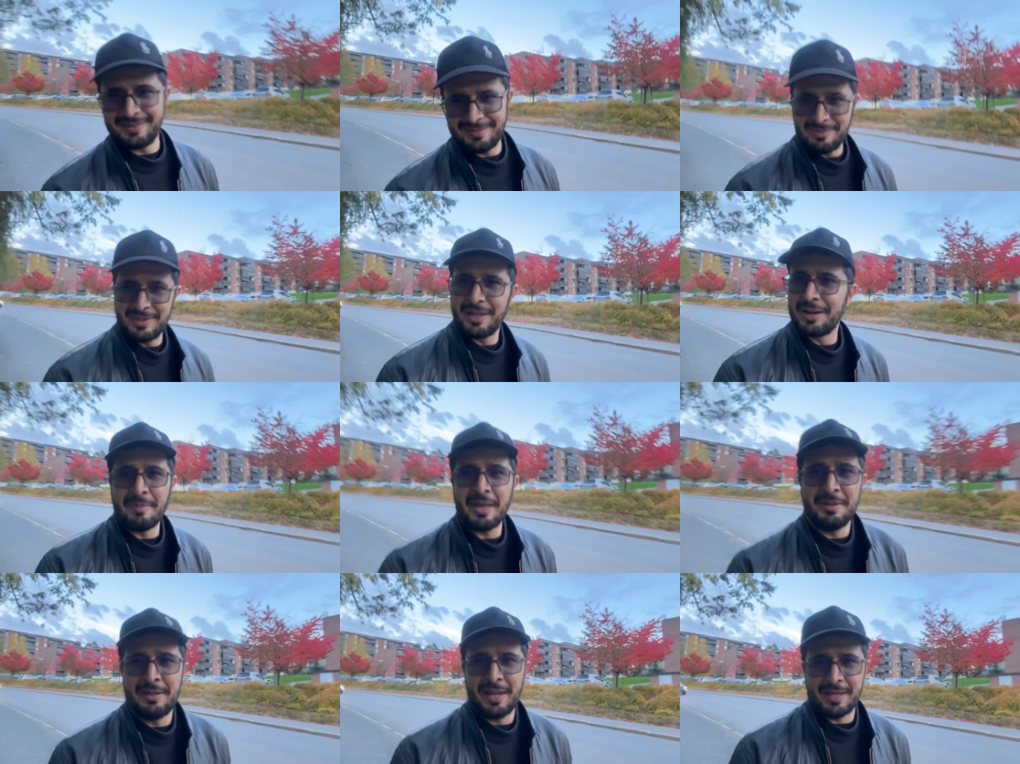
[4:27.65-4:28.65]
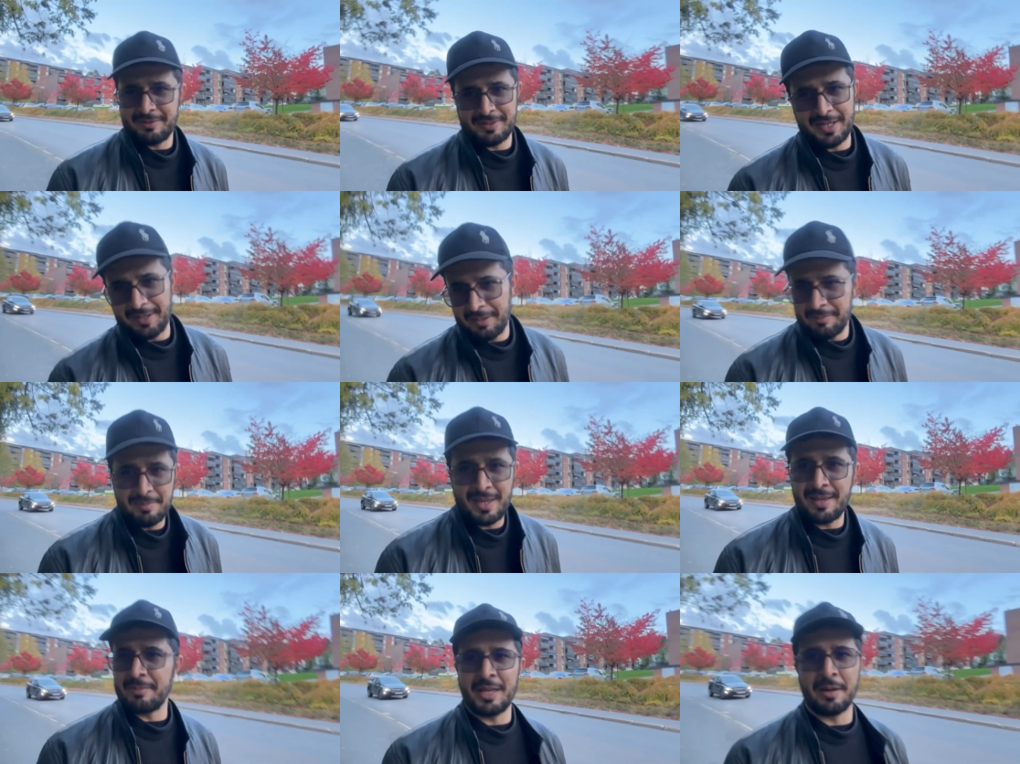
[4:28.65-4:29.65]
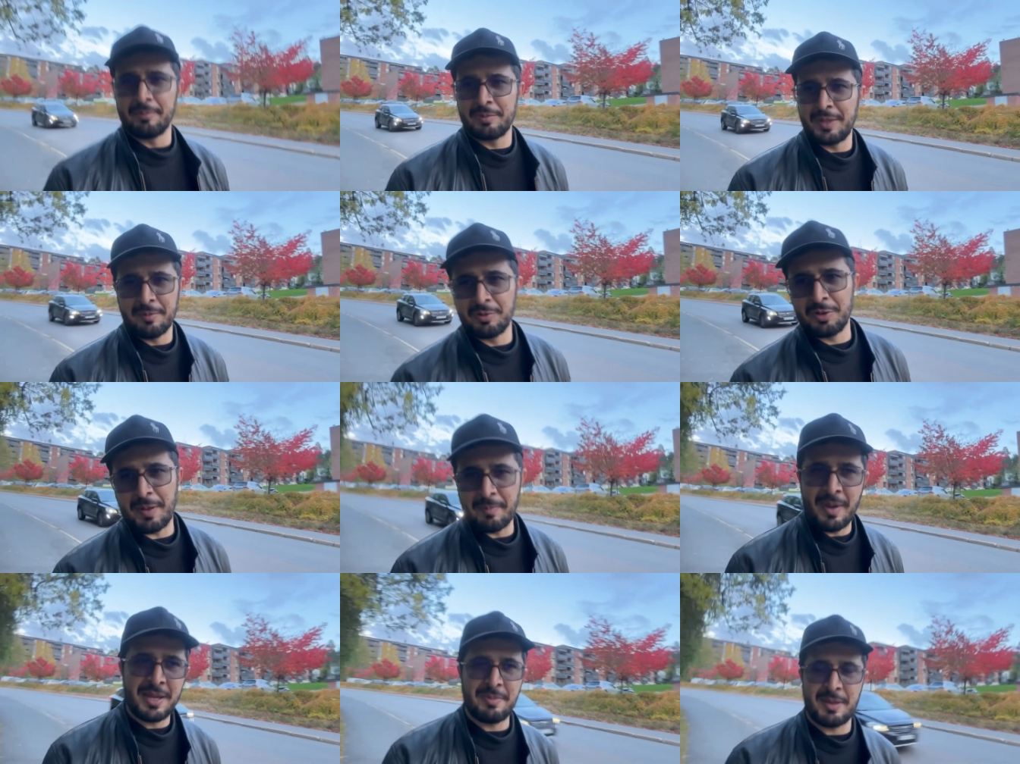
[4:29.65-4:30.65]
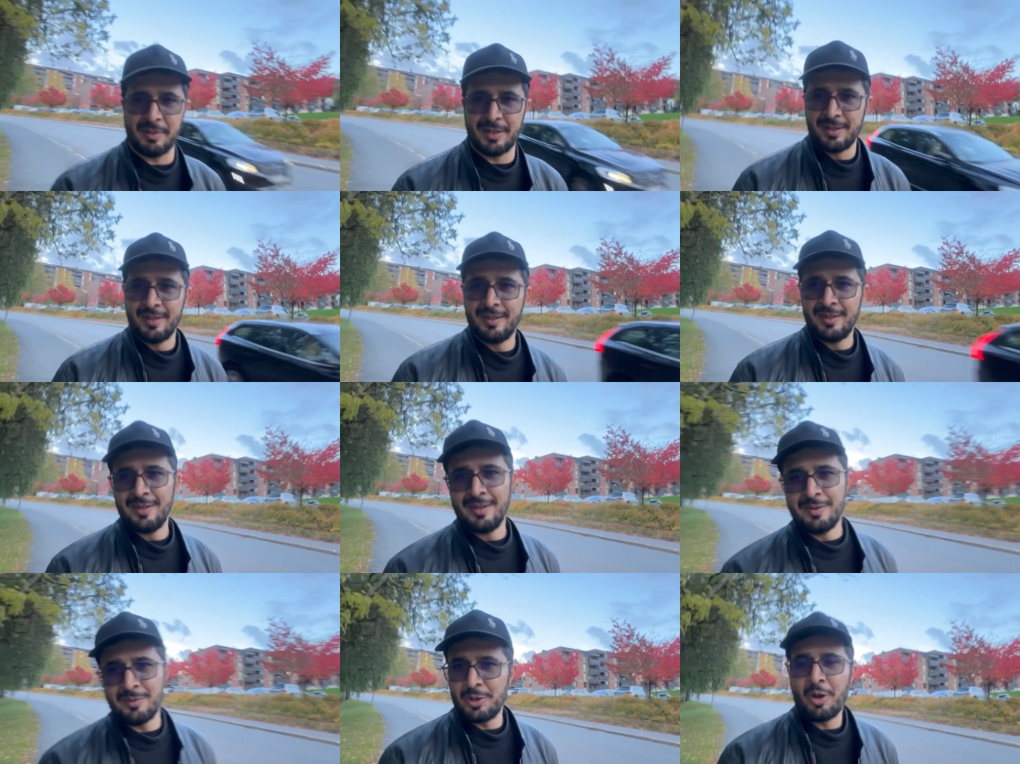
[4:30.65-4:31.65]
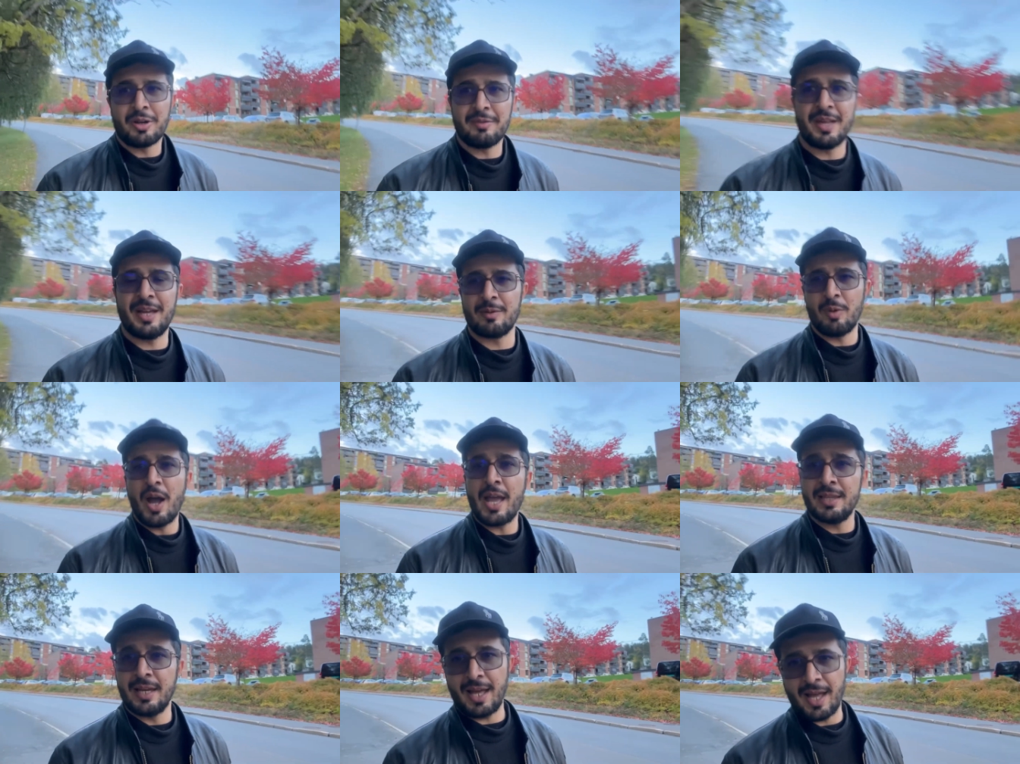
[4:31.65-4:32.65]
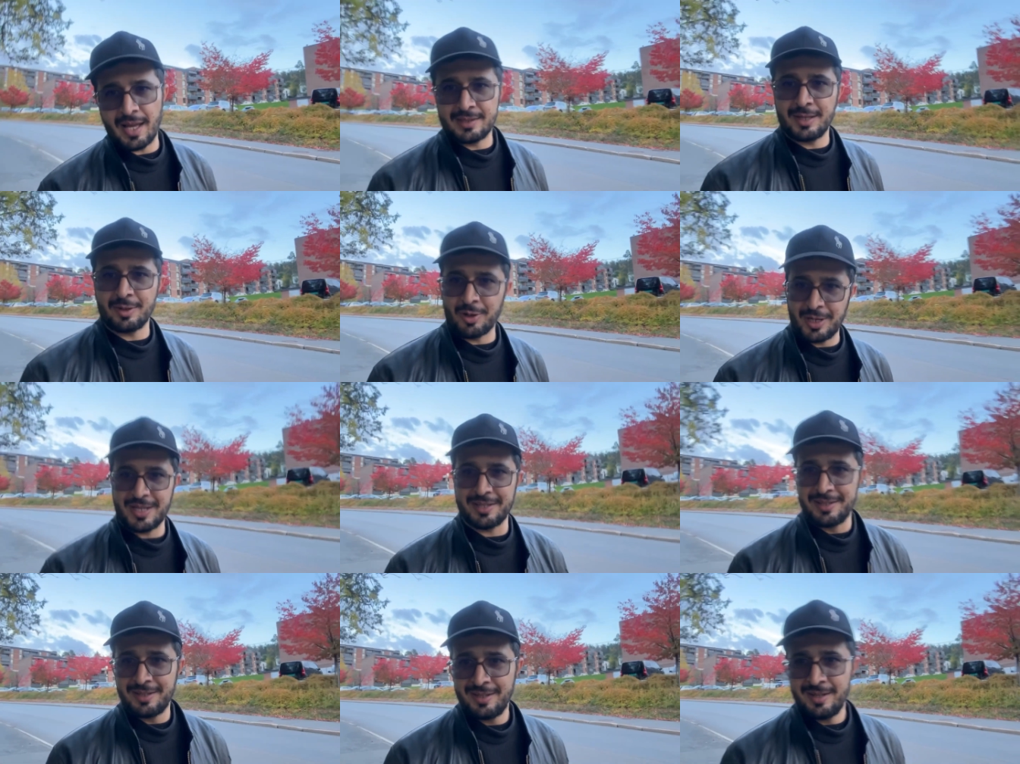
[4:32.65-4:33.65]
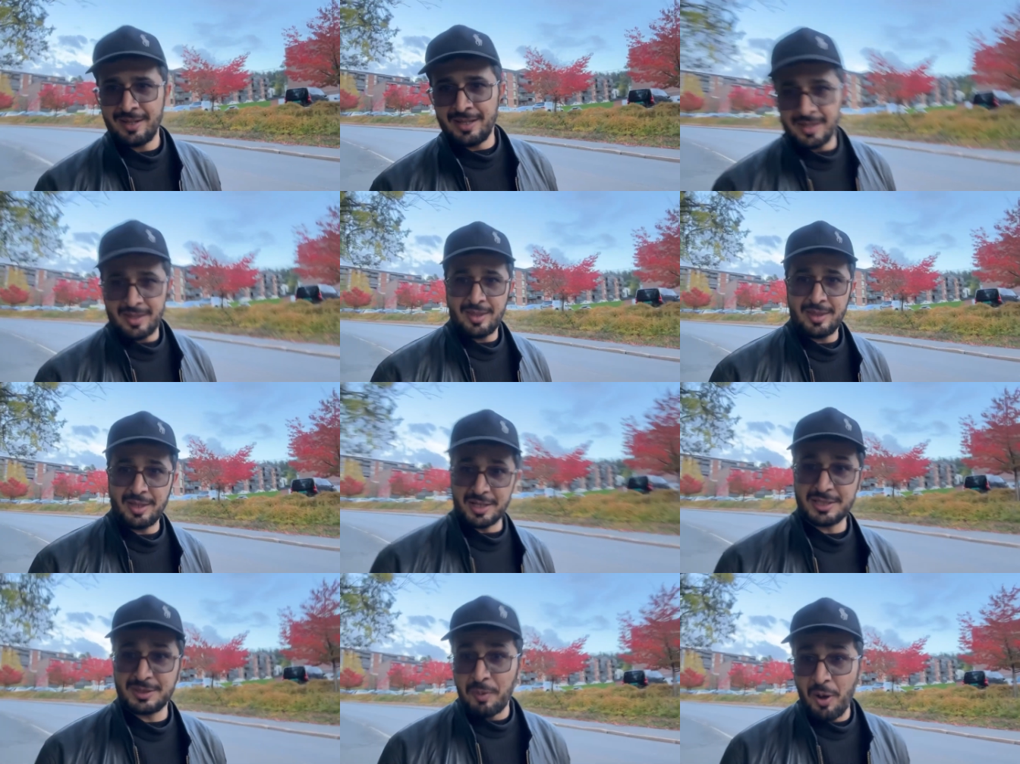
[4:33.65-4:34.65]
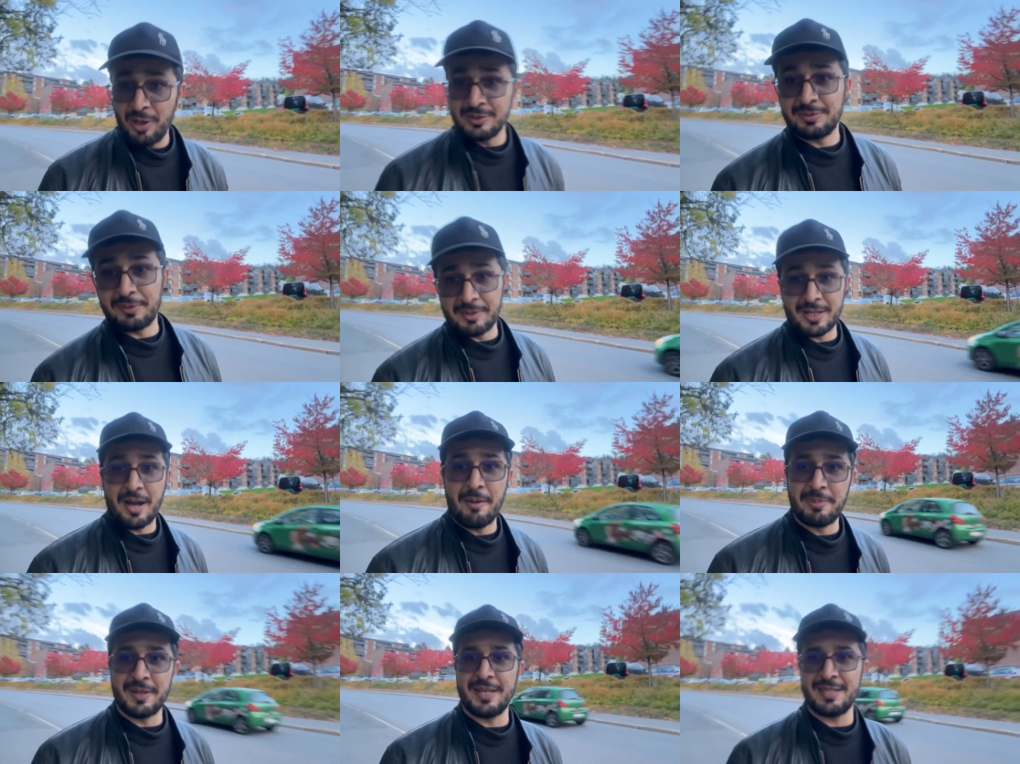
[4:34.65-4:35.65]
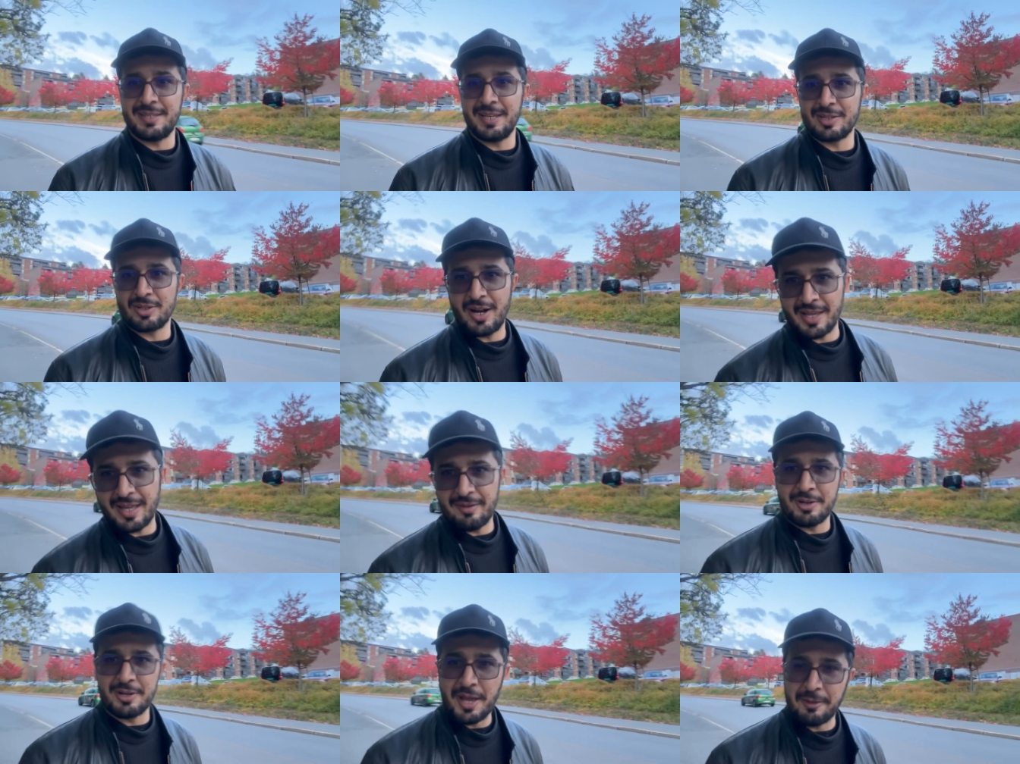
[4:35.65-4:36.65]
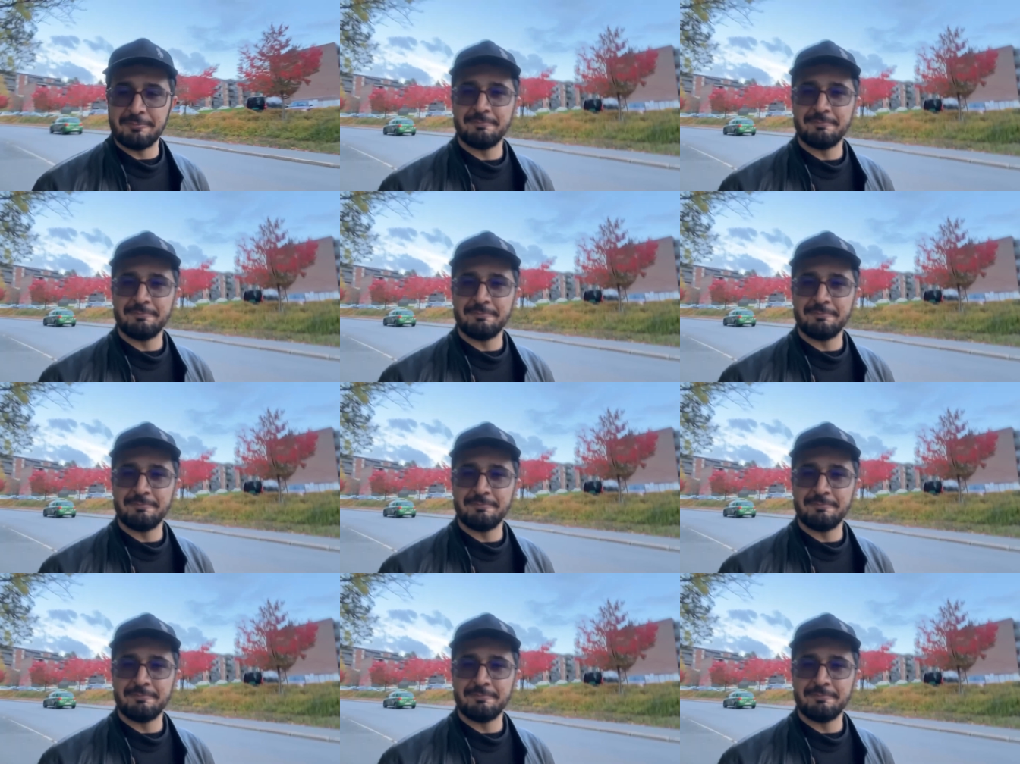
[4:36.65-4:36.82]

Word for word: there are many like uh, me, them, there would be many people who are not aware why the heck they are not getting the response from the companies they are trying every day.